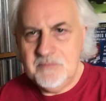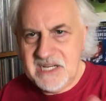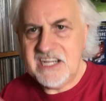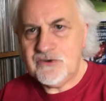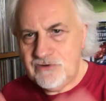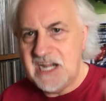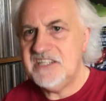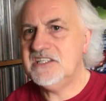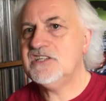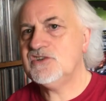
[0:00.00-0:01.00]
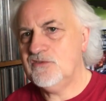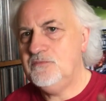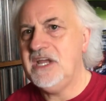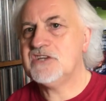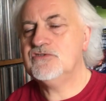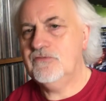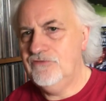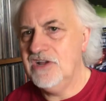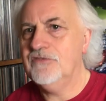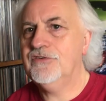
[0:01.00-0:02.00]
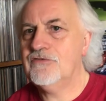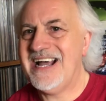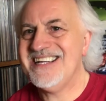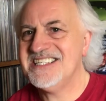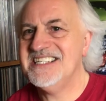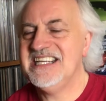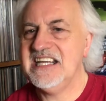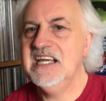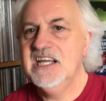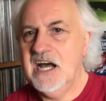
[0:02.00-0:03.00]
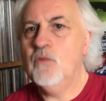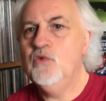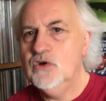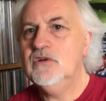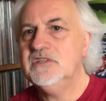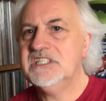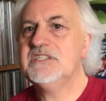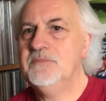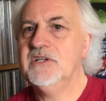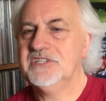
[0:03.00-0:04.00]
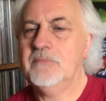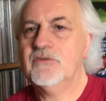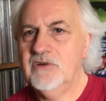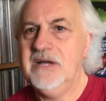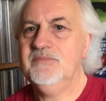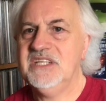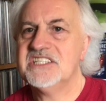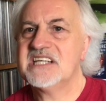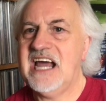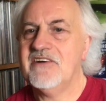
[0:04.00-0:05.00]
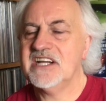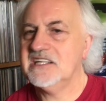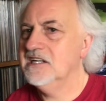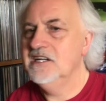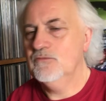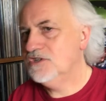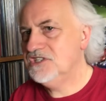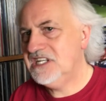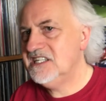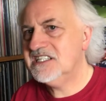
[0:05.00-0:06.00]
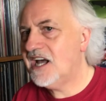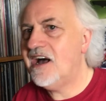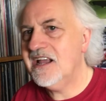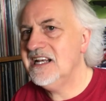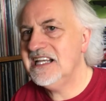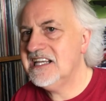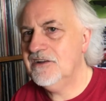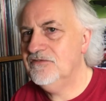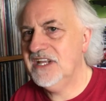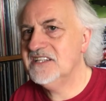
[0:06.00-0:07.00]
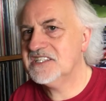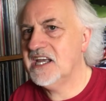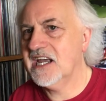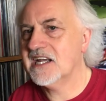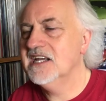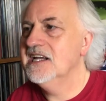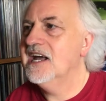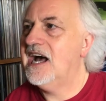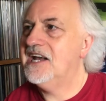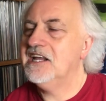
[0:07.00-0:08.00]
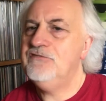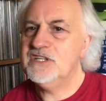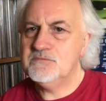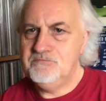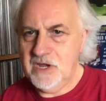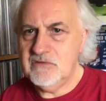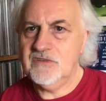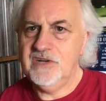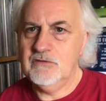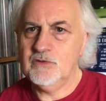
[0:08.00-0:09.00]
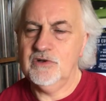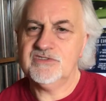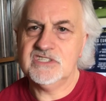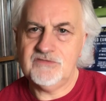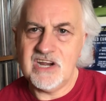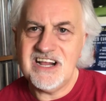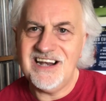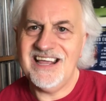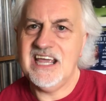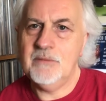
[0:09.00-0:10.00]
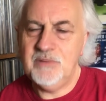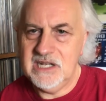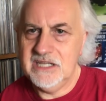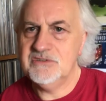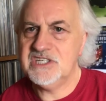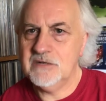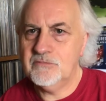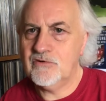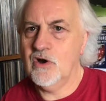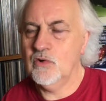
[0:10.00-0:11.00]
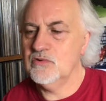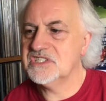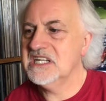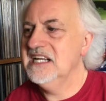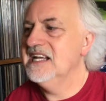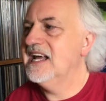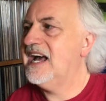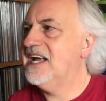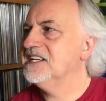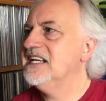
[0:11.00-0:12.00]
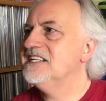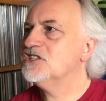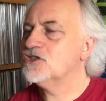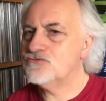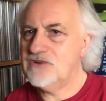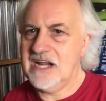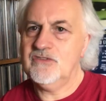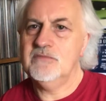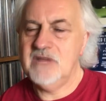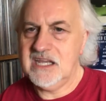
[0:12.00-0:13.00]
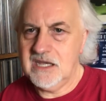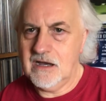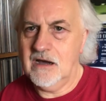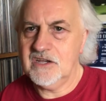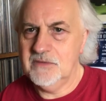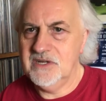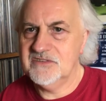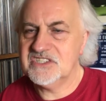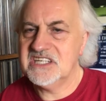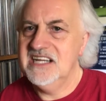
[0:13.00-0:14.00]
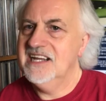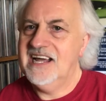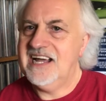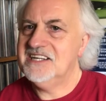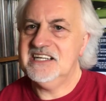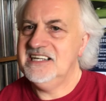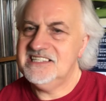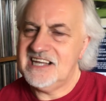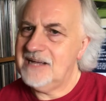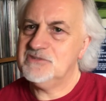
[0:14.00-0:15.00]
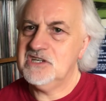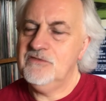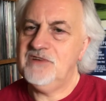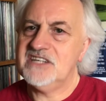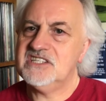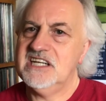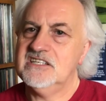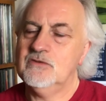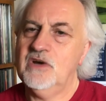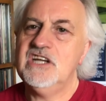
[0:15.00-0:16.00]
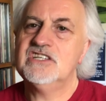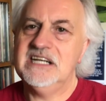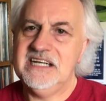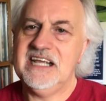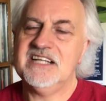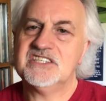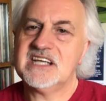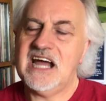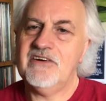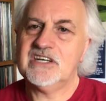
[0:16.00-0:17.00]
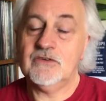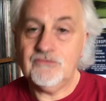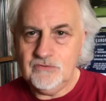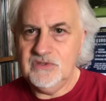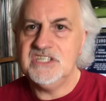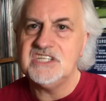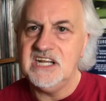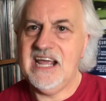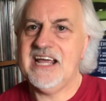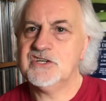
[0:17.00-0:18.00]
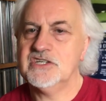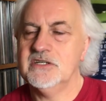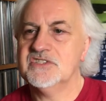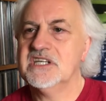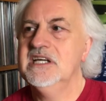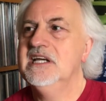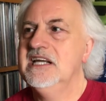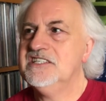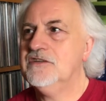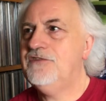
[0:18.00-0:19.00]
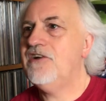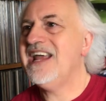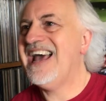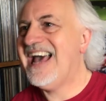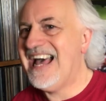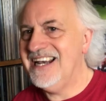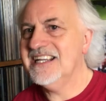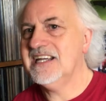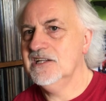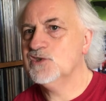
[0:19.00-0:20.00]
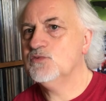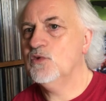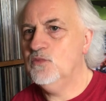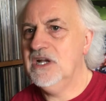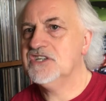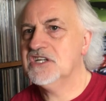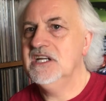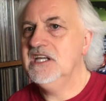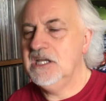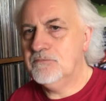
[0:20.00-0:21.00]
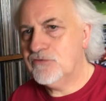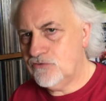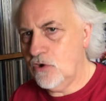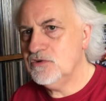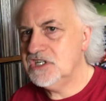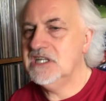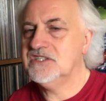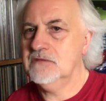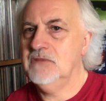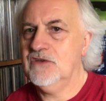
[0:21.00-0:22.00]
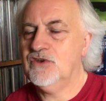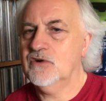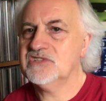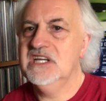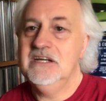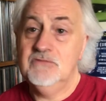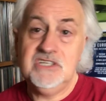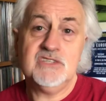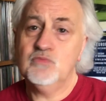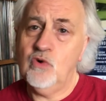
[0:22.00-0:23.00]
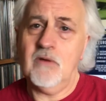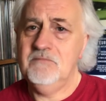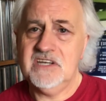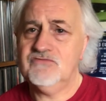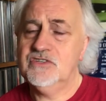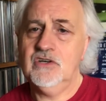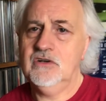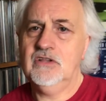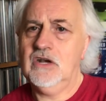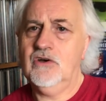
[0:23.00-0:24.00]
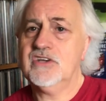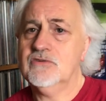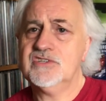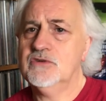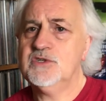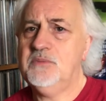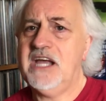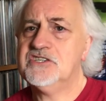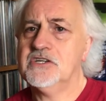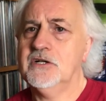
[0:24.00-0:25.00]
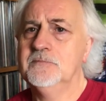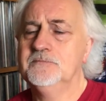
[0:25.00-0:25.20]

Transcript: but it creates this sort of picture of real veracity. A world is built up around this character, which is entirely convincing, and it fits beautifully with Wilson's very clear, pellucid prose and his strength at making arguments. And it's absolutely fascinating the way he delineates the character through these connections. It's the very elegance with which he approaches the mythos, which is what makes Return of the Lloigor so special.